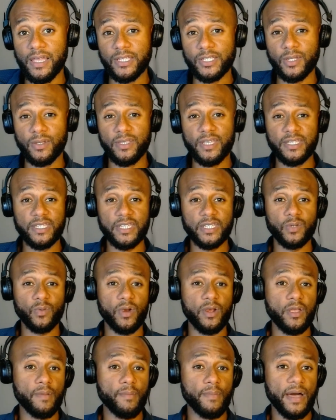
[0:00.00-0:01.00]
So this is
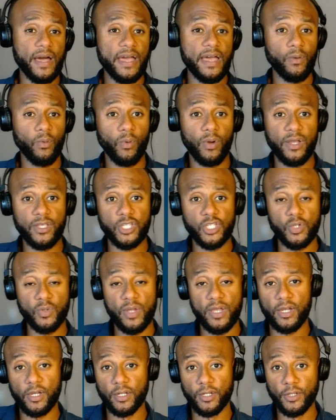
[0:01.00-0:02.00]
where you might want to
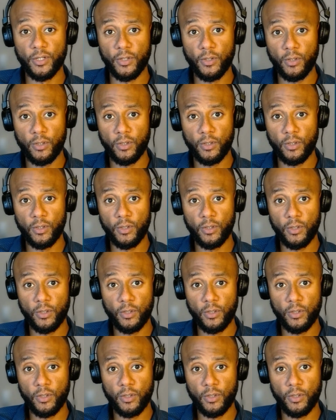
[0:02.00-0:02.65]
include